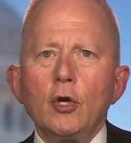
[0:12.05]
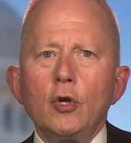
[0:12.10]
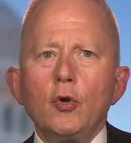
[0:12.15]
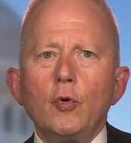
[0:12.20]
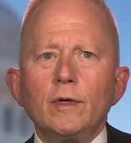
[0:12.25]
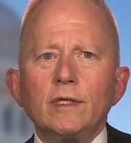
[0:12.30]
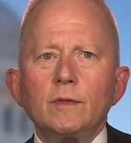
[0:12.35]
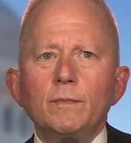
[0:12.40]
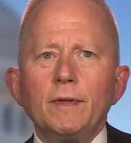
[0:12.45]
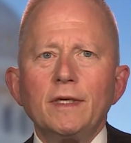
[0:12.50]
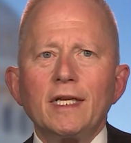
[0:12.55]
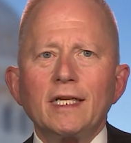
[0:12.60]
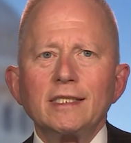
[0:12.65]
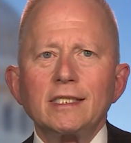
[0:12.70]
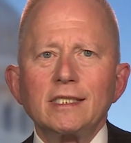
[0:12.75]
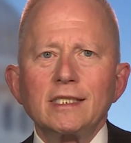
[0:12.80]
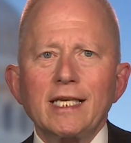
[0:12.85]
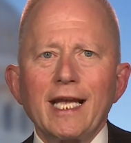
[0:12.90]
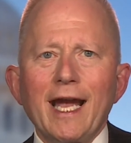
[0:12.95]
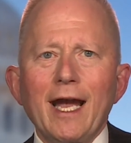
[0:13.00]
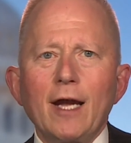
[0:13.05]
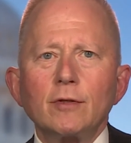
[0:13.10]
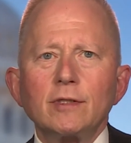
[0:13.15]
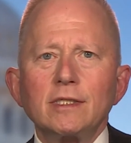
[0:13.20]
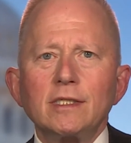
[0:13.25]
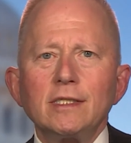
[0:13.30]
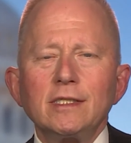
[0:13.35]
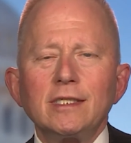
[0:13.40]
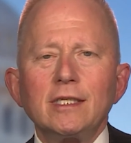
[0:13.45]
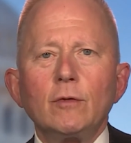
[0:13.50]
who has been a scout
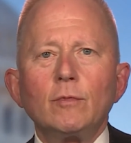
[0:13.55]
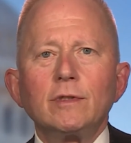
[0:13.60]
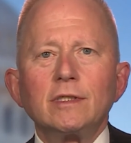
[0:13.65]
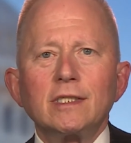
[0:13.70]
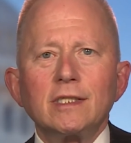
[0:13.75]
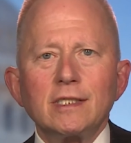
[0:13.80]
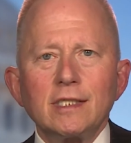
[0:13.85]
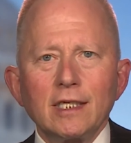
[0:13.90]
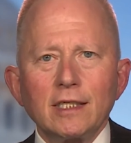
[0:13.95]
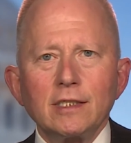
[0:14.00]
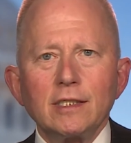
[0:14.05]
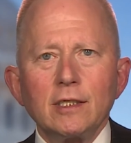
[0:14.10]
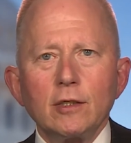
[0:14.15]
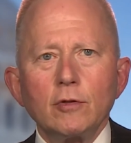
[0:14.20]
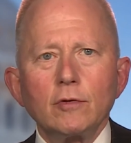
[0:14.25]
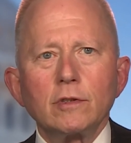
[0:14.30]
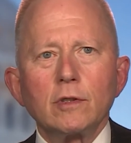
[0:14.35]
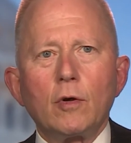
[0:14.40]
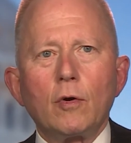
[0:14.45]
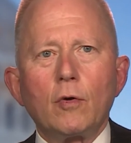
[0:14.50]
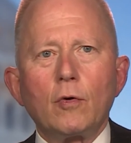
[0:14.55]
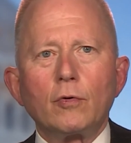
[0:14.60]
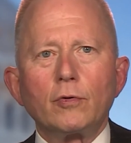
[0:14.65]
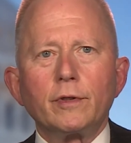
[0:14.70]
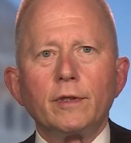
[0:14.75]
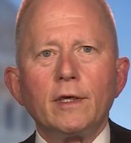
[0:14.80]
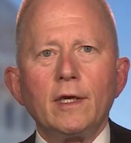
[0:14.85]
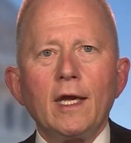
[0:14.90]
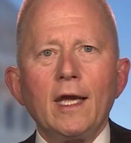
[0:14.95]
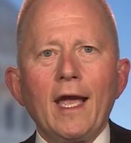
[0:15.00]
since he was 6 years old
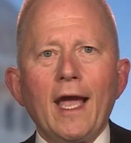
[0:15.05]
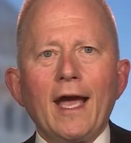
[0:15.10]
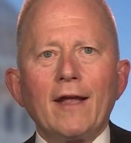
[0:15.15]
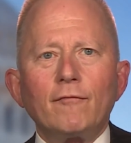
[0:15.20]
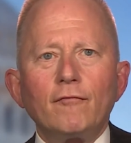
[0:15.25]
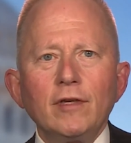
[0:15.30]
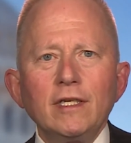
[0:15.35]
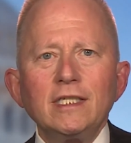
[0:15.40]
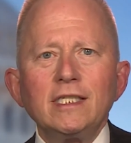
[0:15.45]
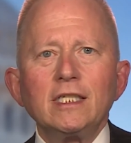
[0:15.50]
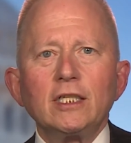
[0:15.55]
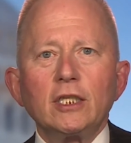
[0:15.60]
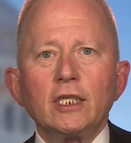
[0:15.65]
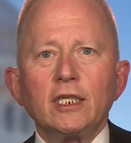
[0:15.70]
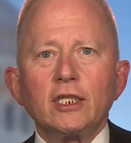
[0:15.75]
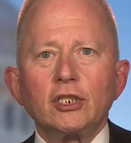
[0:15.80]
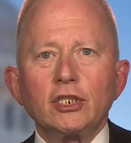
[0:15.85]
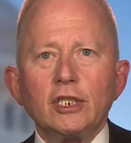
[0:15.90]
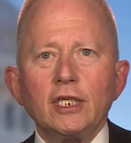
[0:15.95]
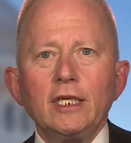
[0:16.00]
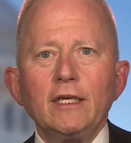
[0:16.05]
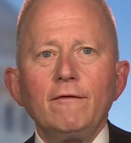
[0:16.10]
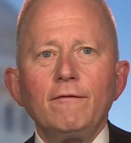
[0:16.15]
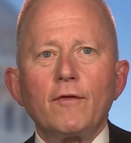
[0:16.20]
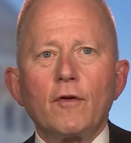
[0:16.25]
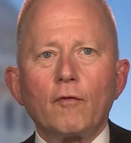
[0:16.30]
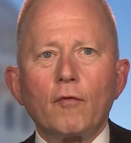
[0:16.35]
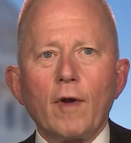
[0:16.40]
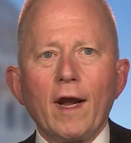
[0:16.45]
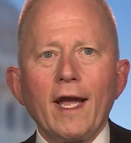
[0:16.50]
and recently achieved
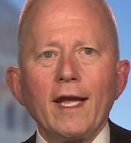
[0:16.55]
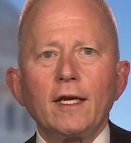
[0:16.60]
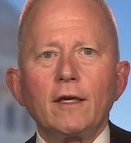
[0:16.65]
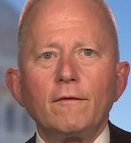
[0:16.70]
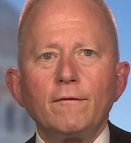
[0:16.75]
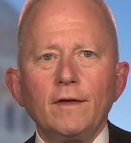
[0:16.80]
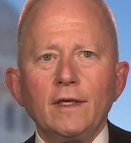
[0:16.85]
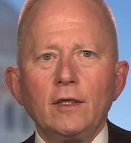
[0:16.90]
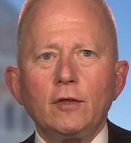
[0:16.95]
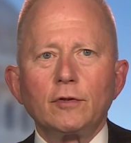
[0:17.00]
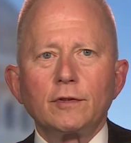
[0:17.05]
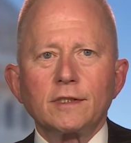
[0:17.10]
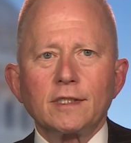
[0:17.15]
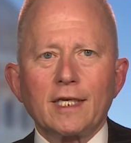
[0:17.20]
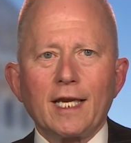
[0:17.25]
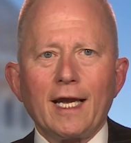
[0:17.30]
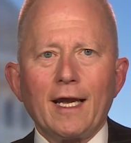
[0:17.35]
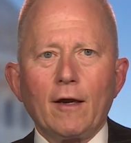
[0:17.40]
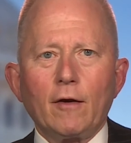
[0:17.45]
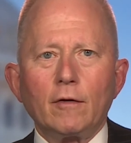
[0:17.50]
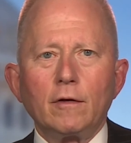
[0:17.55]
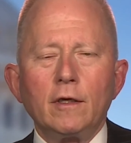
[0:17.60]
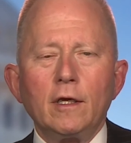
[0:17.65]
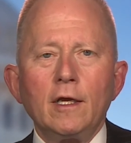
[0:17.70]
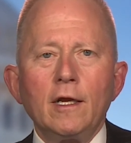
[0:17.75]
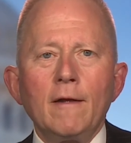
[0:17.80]
the rank of Eagle Scout.